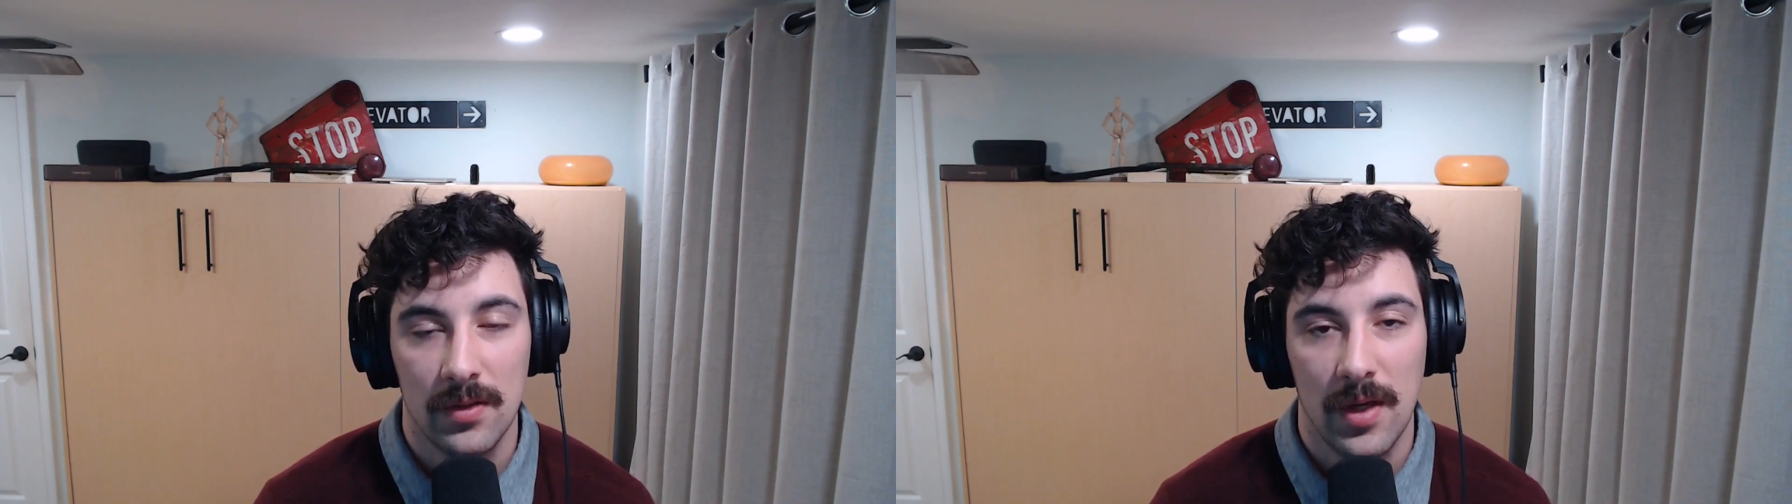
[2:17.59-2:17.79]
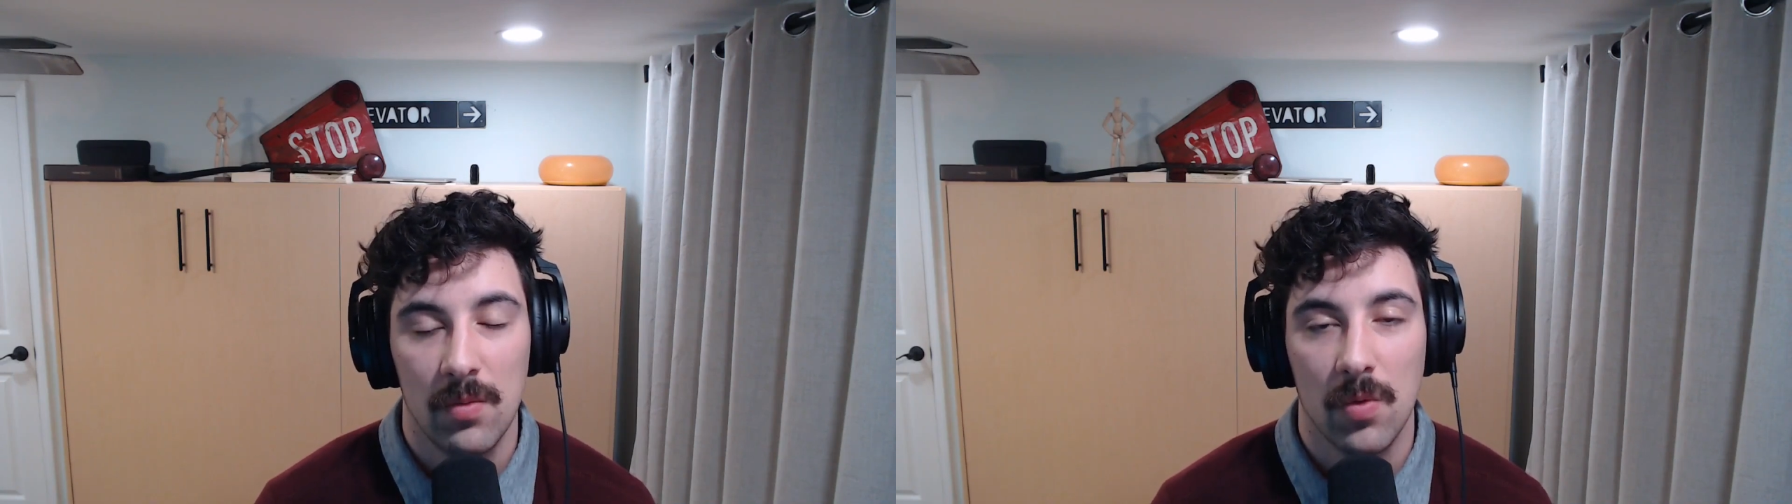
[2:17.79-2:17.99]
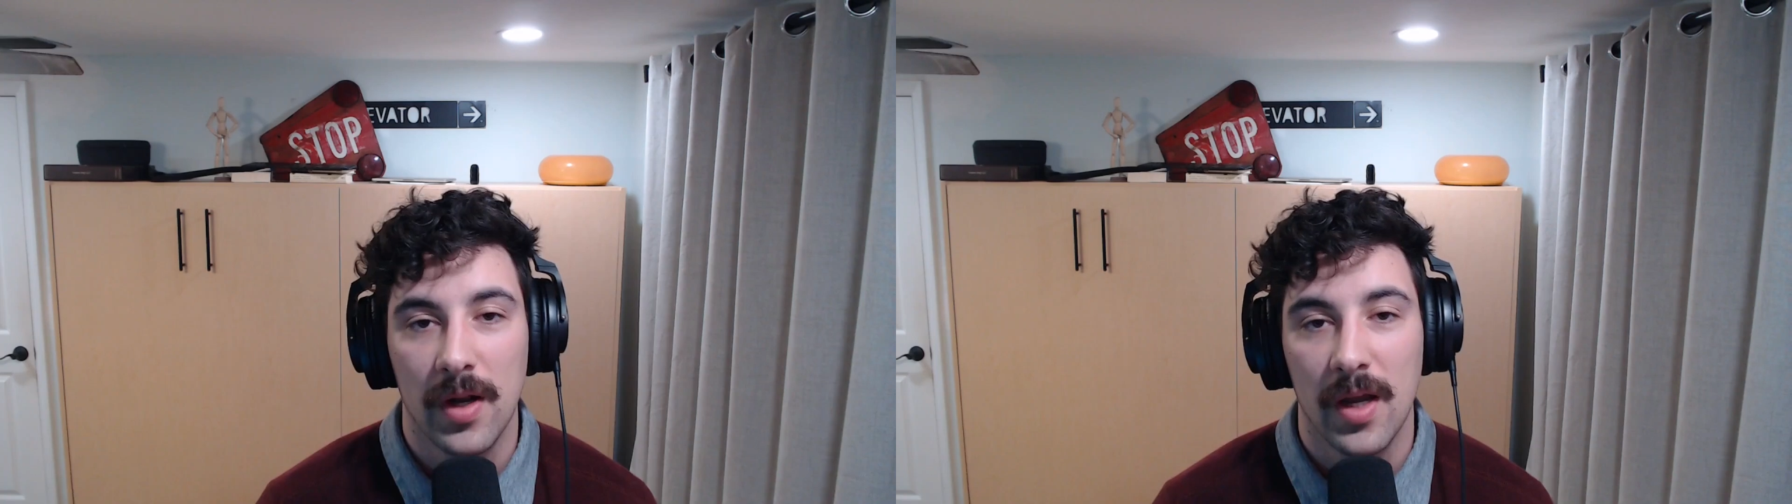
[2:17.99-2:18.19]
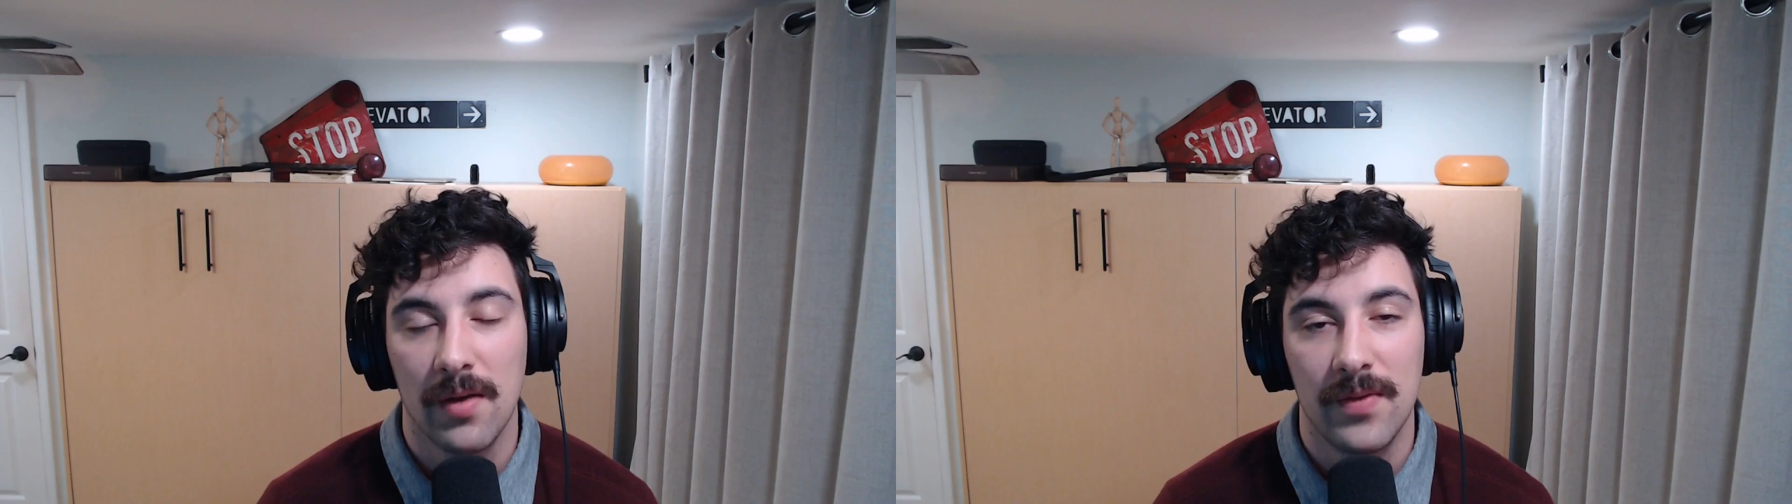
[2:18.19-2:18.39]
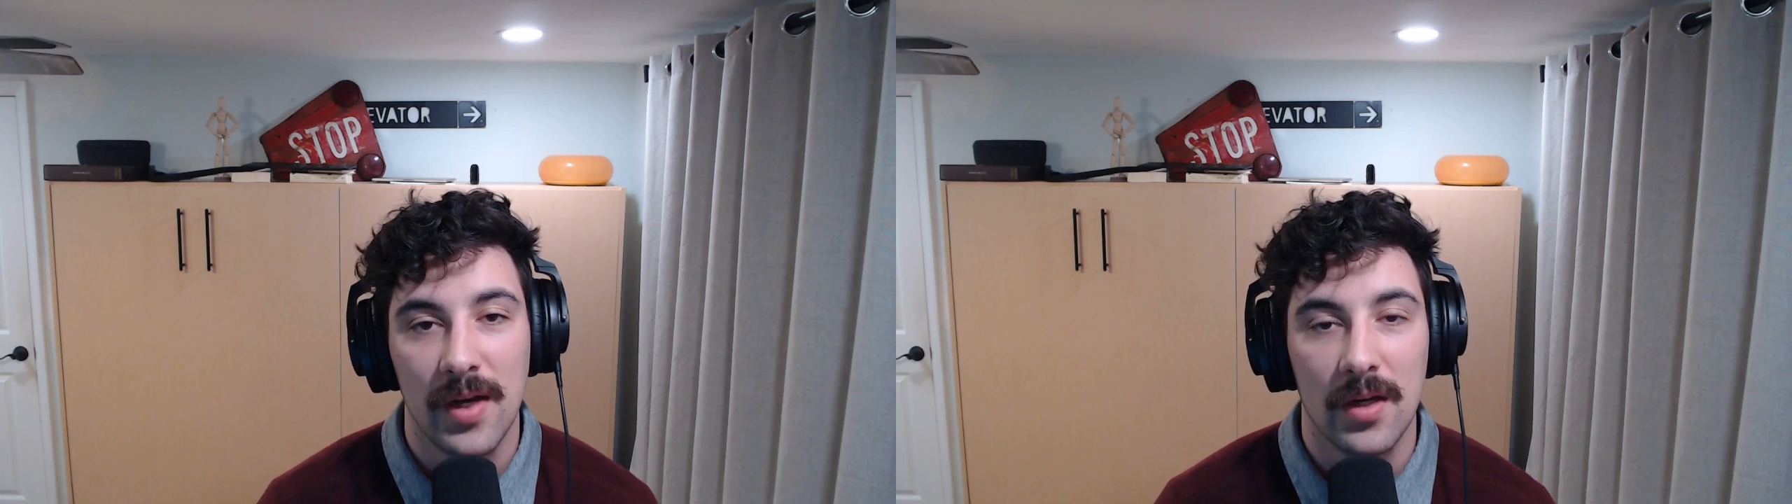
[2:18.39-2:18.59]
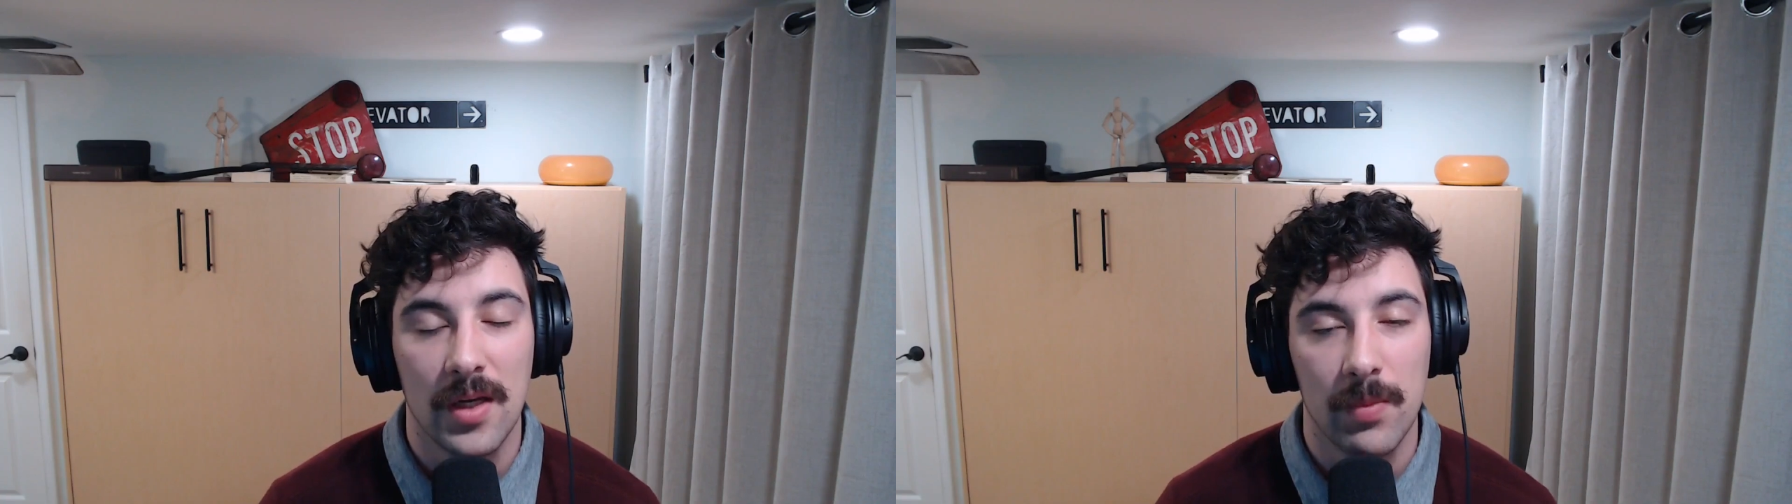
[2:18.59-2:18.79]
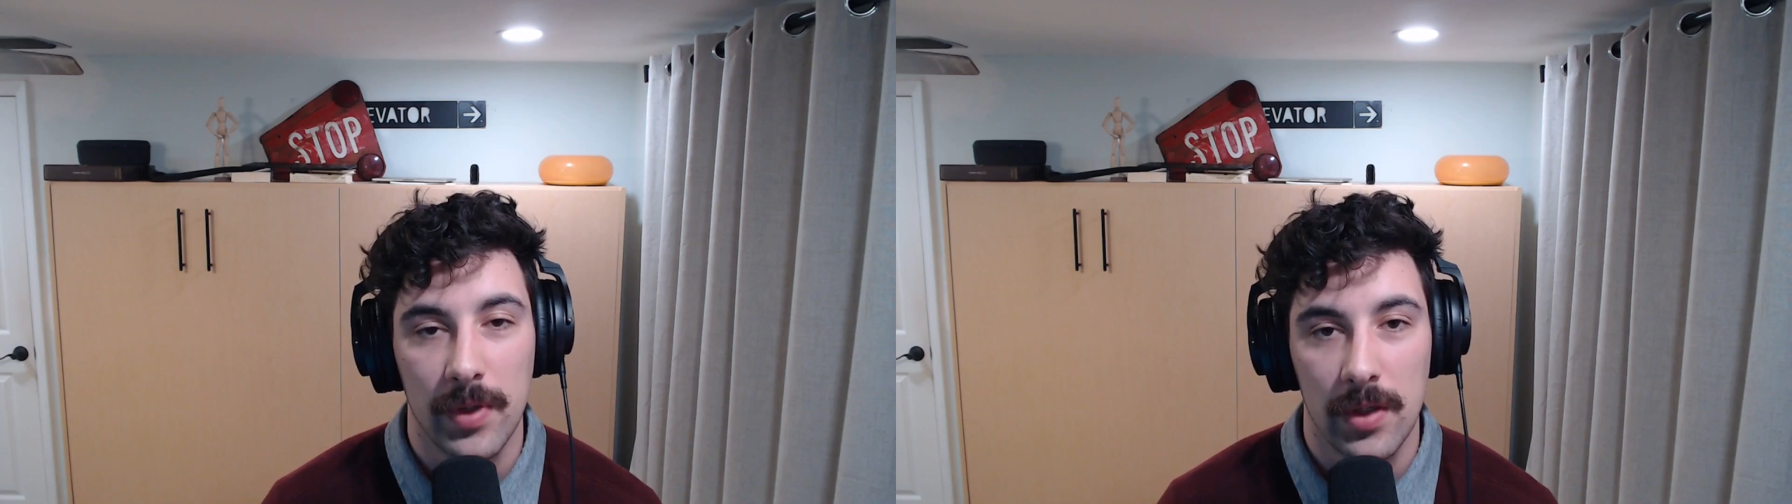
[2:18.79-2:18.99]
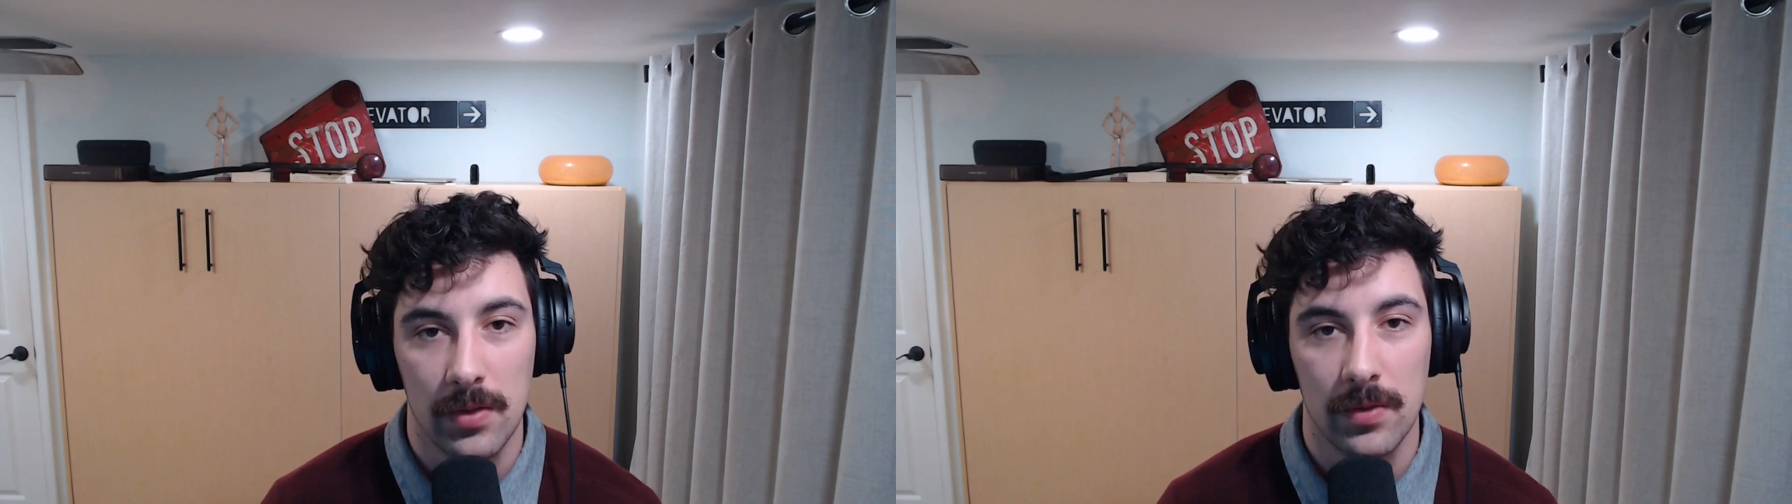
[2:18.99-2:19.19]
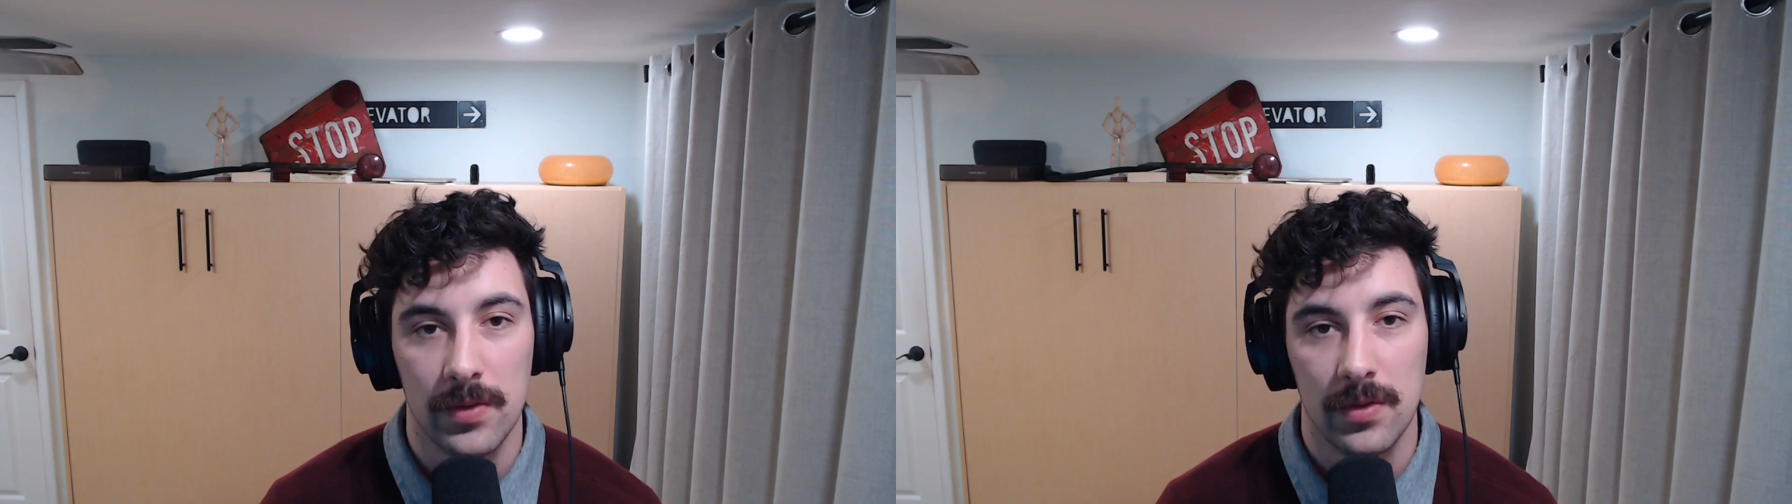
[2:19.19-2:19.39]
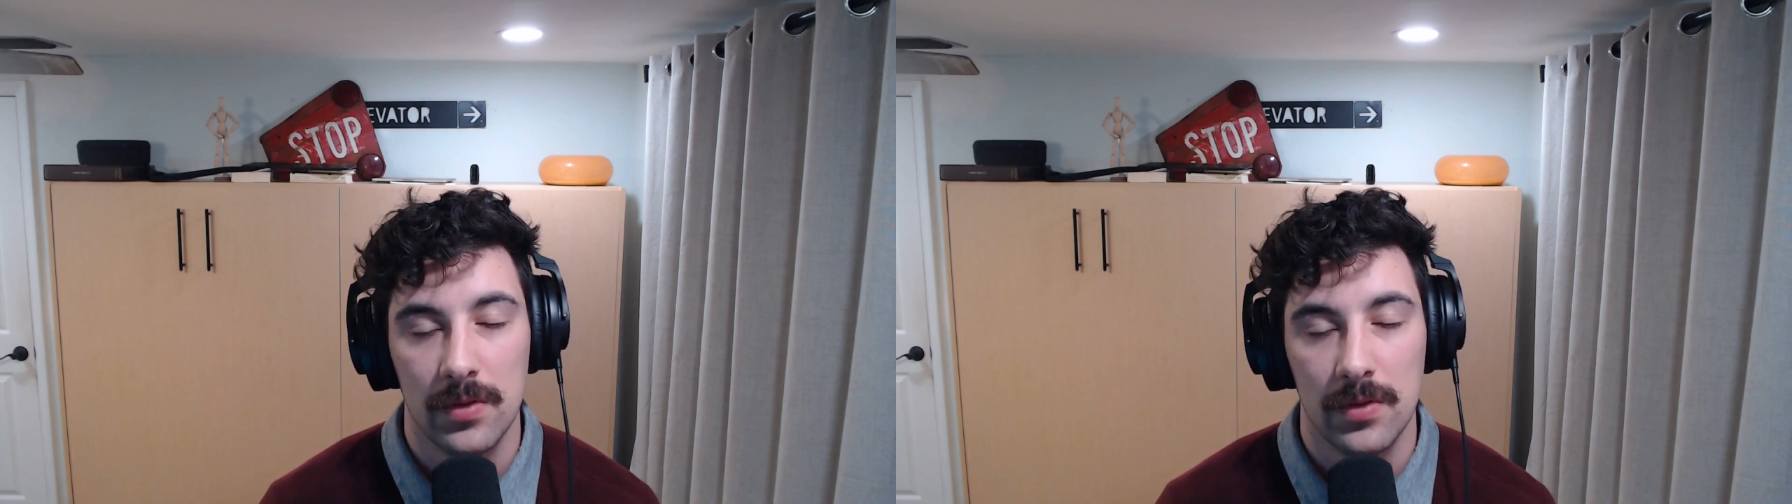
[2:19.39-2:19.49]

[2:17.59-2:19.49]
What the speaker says: and what kind of data can we use.